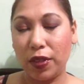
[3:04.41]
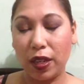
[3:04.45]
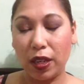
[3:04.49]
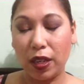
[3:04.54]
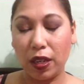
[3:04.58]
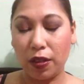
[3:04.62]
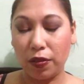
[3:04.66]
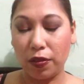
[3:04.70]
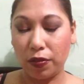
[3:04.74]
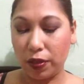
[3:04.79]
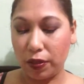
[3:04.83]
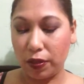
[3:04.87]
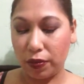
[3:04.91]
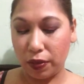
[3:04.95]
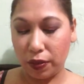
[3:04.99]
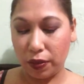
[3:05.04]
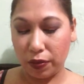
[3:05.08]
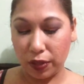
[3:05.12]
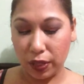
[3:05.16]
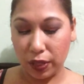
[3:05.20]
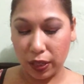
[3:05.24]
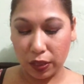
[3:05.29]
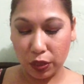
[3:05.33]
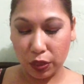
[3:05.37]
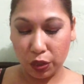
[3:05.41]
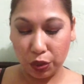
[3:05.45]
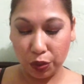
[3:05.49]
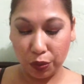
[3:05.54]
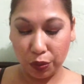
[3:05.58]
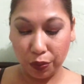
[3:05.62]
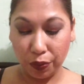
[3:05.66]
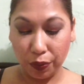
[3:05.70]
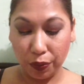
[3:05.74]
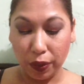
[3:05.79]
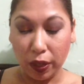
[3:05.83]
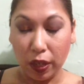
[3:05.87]
I love that.
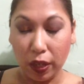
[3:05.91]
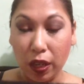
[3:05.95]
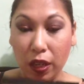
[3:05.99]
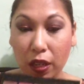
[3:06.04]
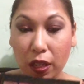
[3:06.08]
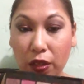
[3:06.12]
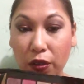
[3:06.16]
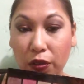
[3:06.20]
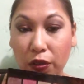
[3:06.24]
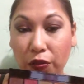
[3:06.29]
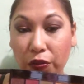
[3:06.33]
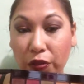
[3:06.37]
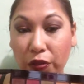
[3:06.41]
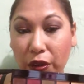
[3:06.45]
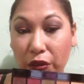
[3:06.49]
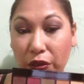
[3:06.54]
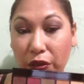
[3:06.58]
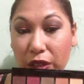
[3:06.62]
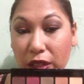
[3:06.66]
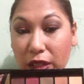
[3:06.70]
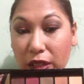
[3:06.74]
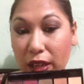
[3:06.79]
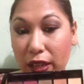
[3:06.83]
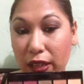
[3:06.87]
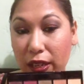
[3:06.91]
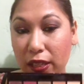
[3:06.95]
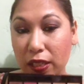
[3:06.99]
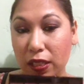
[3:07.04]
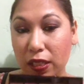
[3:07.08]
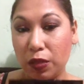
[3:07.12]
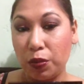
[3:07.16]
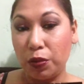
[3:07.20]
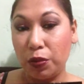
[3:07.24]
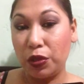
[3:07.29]
So very nice,